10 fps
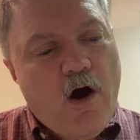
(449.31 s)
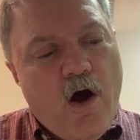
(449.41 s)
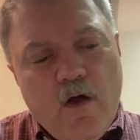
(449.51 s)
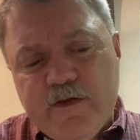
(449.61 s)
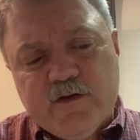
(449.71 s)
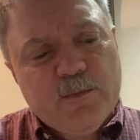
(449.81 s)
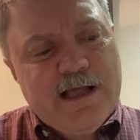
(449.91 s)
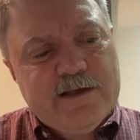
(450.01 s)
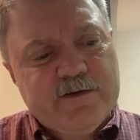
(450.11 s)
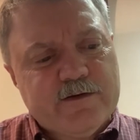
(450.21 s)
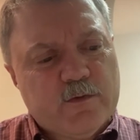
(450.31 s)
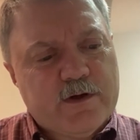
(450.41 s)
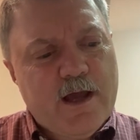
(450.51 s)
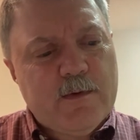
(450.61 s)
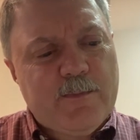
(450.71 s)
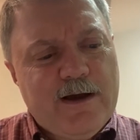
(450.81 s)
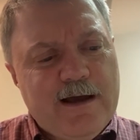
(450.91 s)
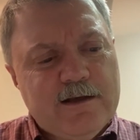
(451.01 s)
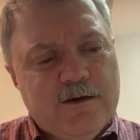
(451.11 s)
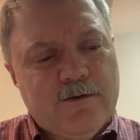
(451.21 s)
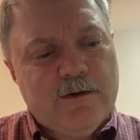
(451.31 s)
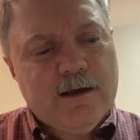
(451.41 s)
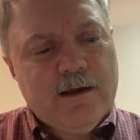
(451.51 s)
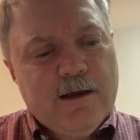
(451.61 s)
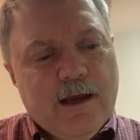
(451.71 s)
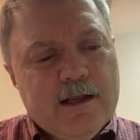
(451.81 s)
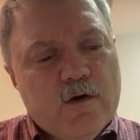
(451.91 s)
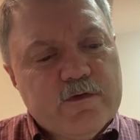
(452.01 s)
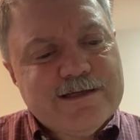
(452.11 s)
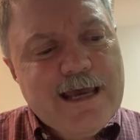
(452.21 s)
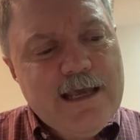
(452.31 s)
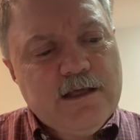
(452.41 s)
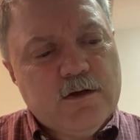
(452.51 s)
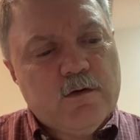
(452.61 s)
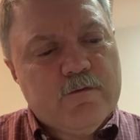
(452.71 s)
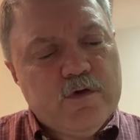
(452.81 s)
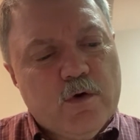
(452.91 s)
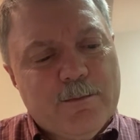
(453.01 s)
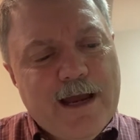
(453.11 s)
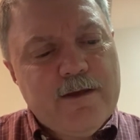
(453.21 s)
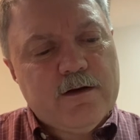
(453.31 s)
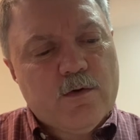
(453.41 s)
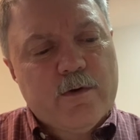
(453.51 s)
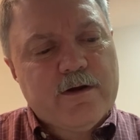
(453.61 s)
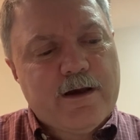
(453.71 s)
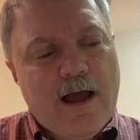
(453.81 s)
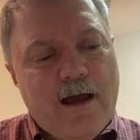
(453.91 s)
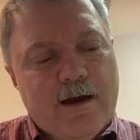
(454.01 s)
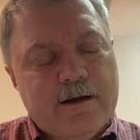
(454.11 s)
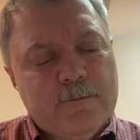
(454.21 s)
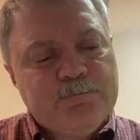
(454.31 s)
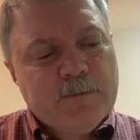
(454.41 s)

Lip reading: All these blessings will come upon you and overtake you if you obey the Lord your God.